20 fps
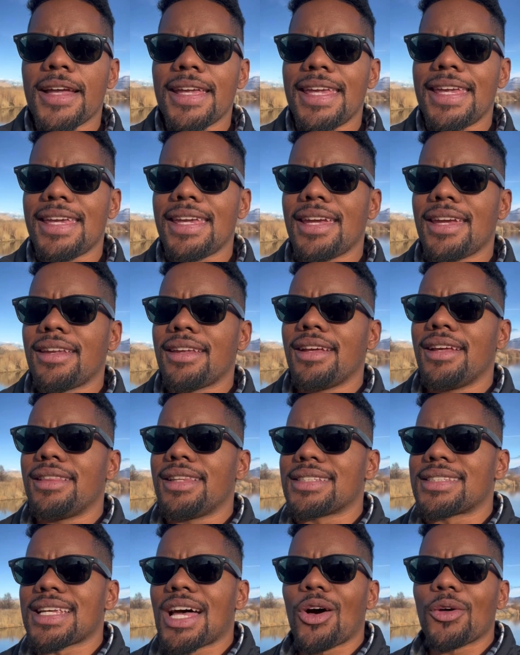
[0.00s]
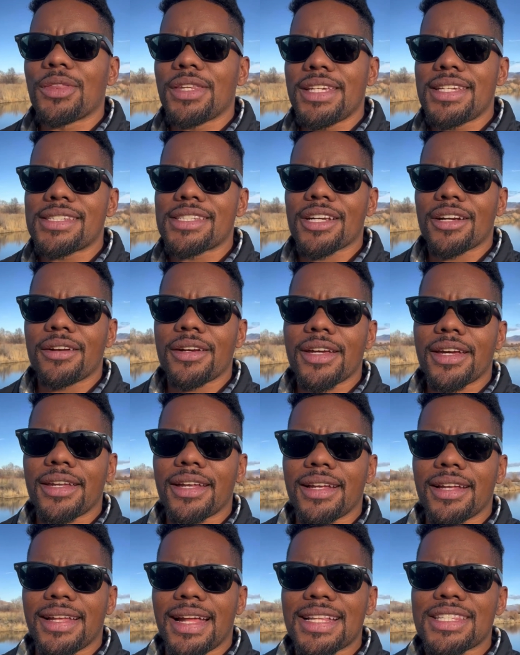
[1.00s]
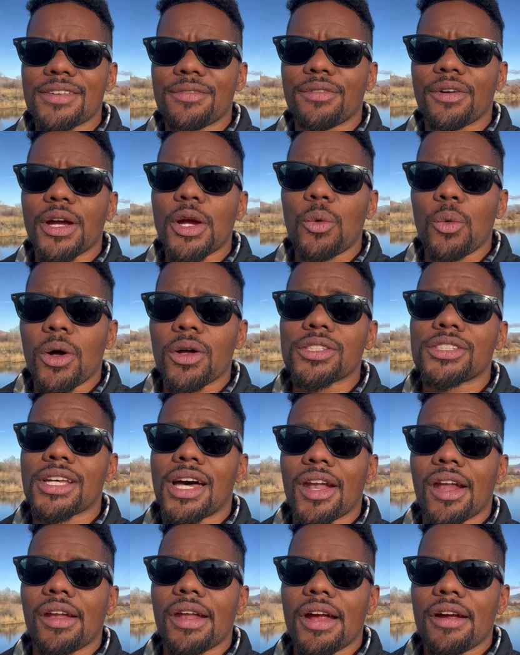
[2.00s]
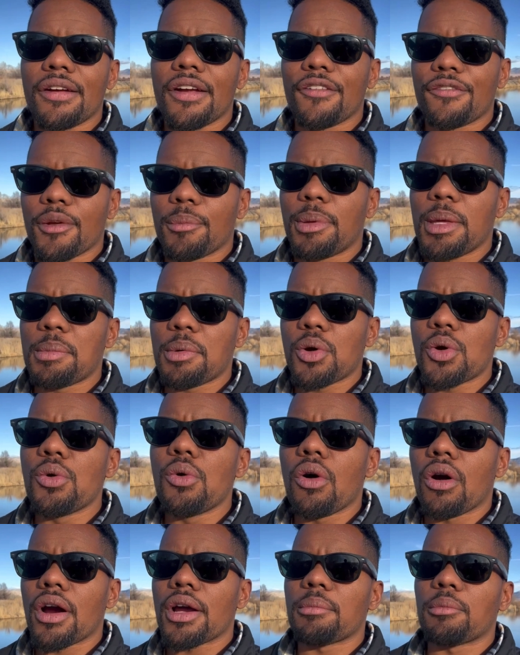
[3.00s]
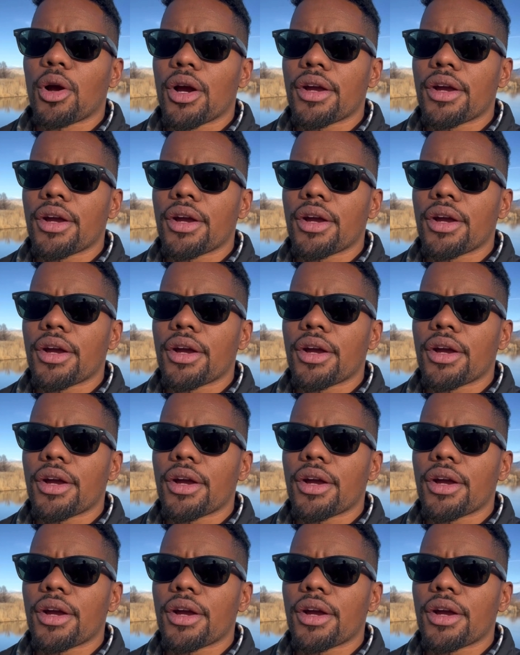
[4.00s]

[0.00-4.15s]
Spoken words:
in the southeast area, and that's a very well sought out area for people who are in